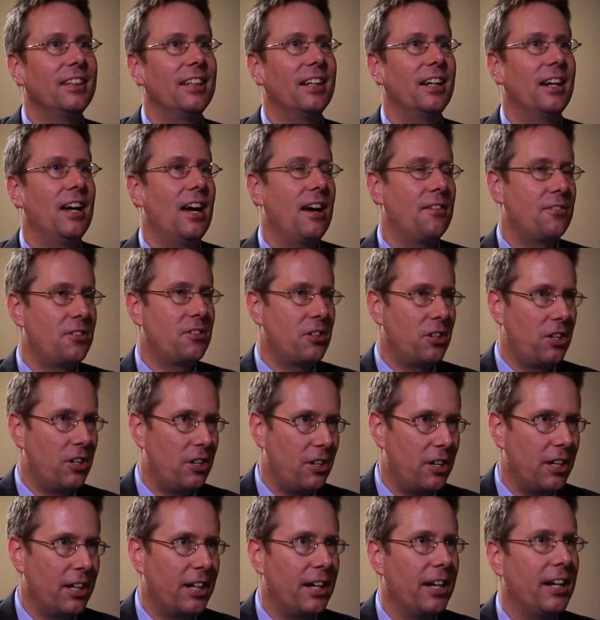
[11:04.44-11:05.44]
after a
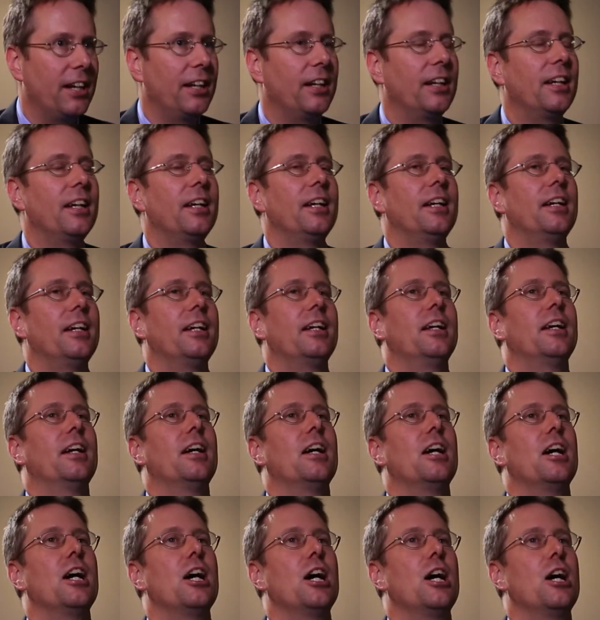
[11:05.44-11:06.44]
hurricane,
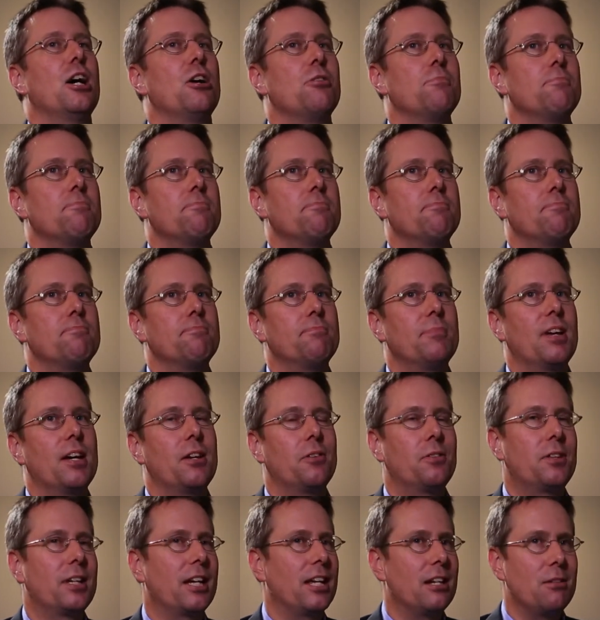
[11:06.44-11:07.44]
I
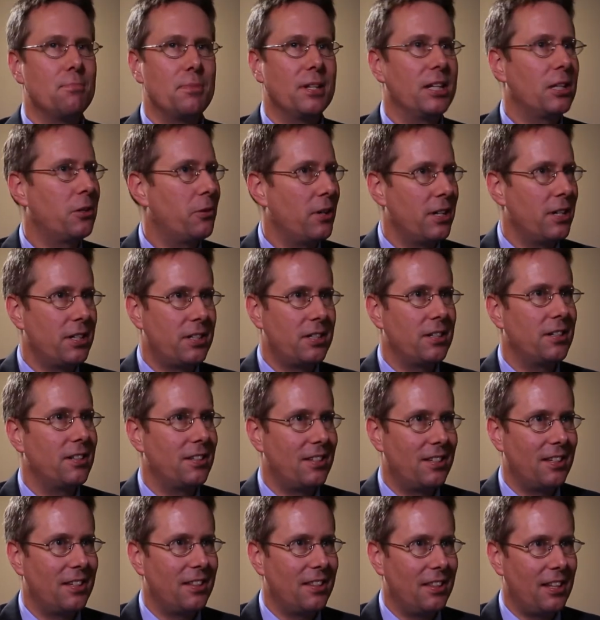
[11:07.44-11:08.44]
don't think anybody
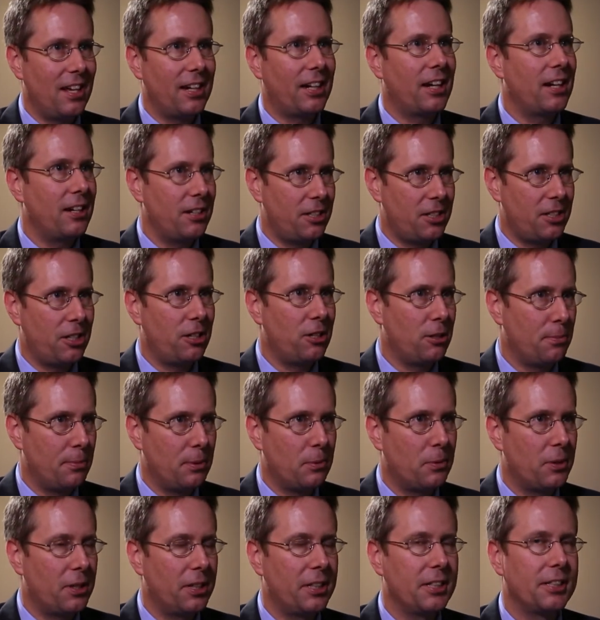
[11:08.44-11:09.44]
questions that kind of charitable
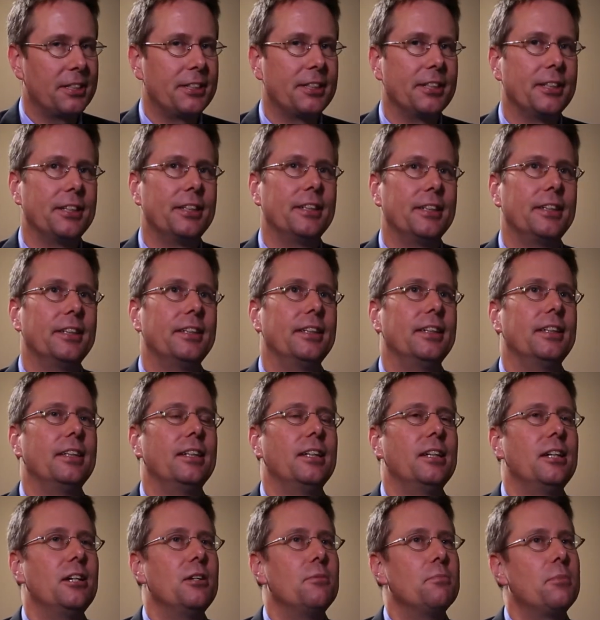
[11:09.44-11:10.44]
work is good.
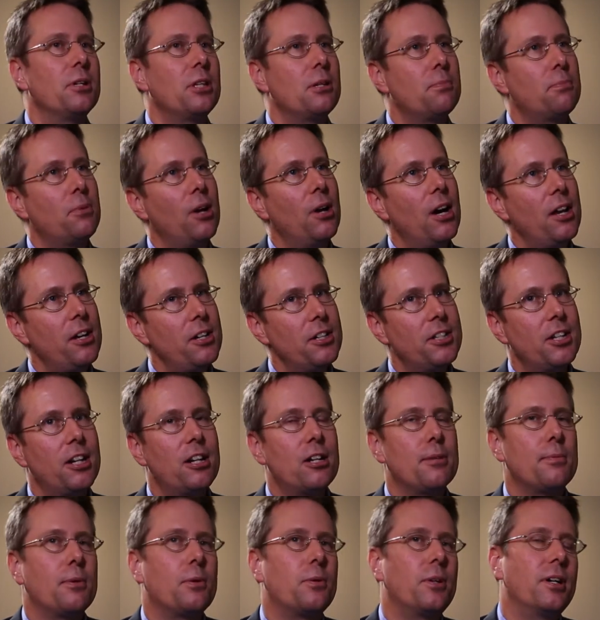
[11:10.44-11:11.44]
But the broader
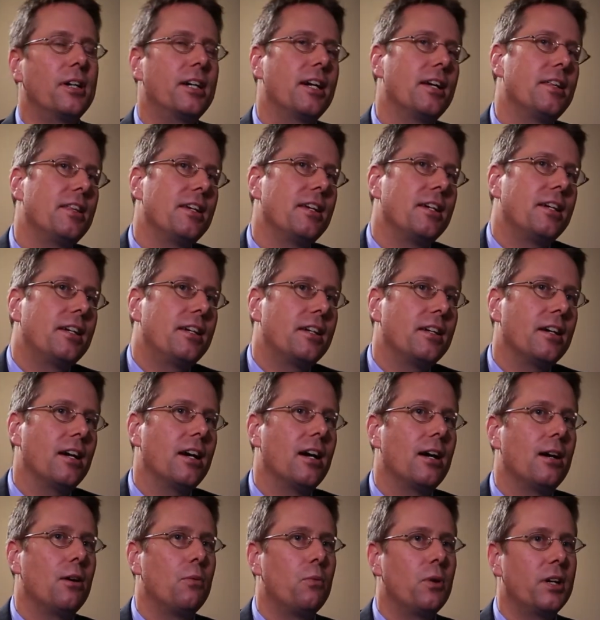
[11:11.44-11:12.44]
charitable work, I think
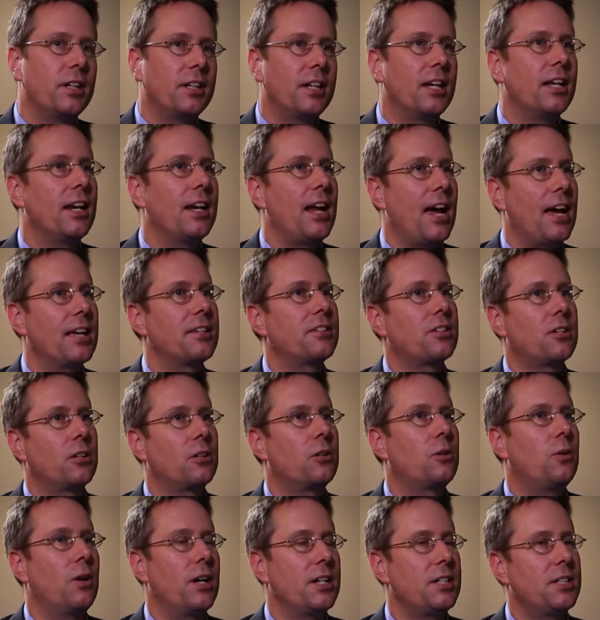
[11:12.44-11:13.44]
one can ask
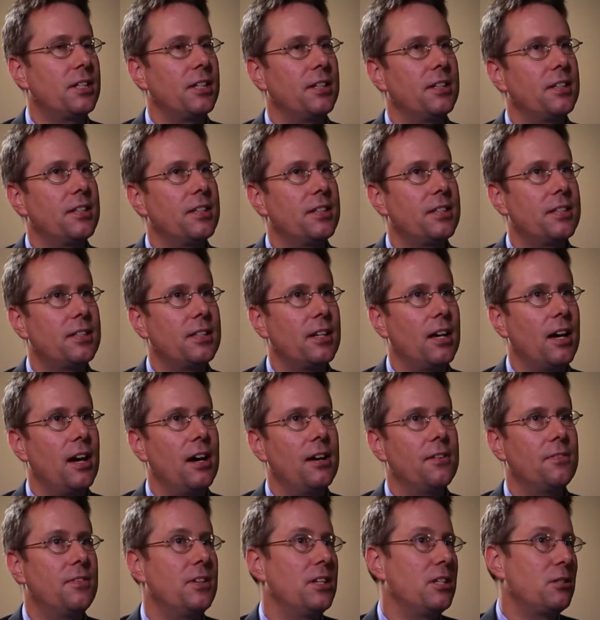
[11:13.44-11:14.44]
questions
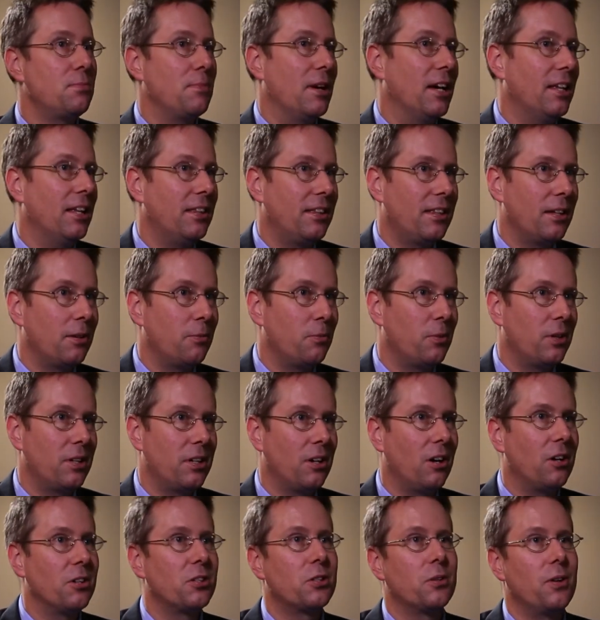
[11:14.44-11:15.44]
of Hizmet that one
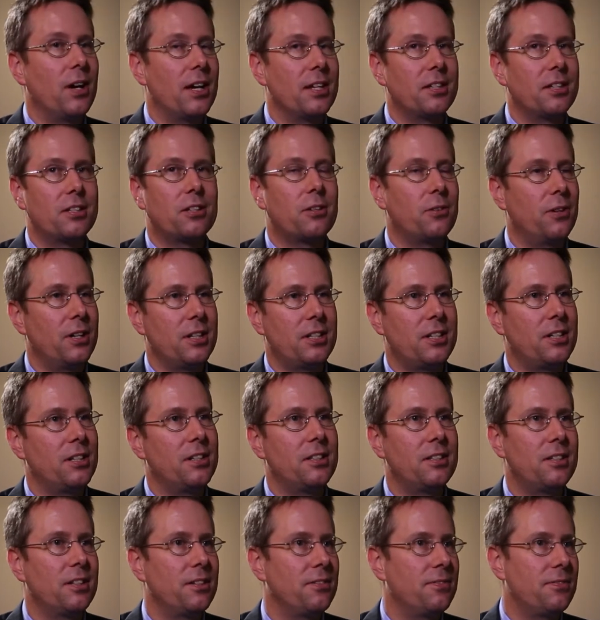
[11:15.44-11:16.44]
also asks
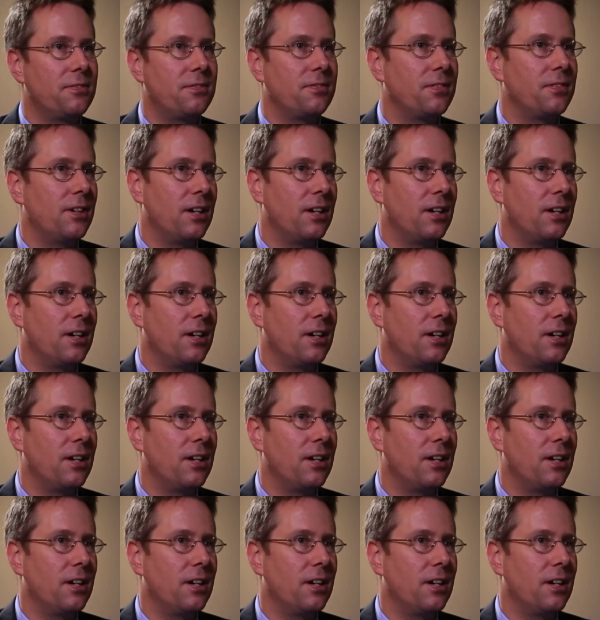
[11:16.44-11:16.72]
questions of